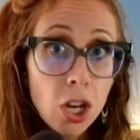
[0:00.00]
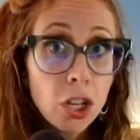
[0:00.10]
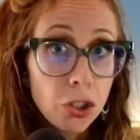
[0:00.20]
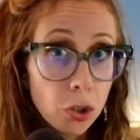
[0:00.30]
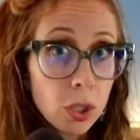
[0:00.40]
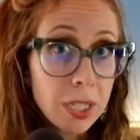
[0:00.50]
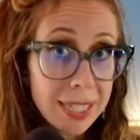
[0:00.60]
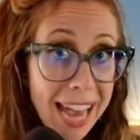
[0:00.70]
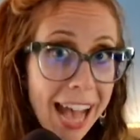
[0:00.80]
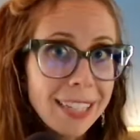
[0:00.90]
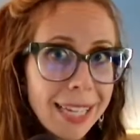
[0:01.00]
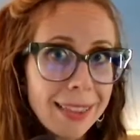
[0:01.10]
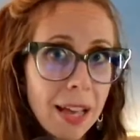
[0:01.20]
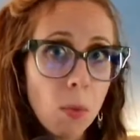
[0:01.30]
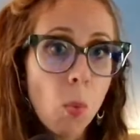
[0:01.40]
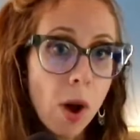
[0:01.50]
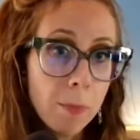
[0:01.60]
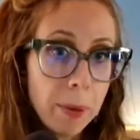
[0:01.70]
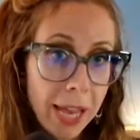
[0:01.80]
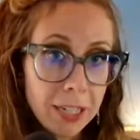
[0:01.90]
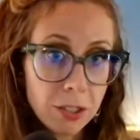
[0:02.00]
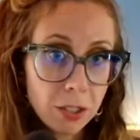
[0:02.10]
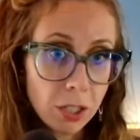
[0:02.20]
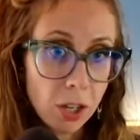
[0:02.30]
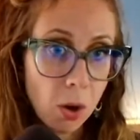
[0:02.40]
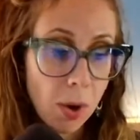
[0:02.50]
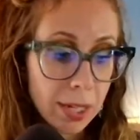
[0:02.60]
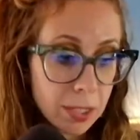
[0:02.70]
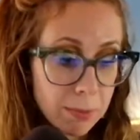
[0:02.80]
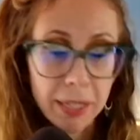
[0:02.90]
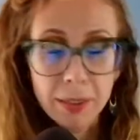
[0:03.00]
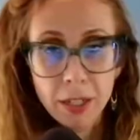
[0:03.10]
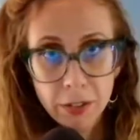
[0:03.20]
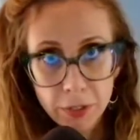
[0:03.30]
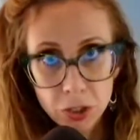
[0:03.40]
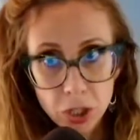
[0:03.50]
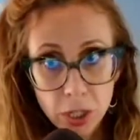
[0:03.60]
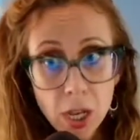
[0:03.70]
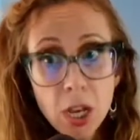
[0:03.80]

you're telling them what page they're going to go on to make the conversion.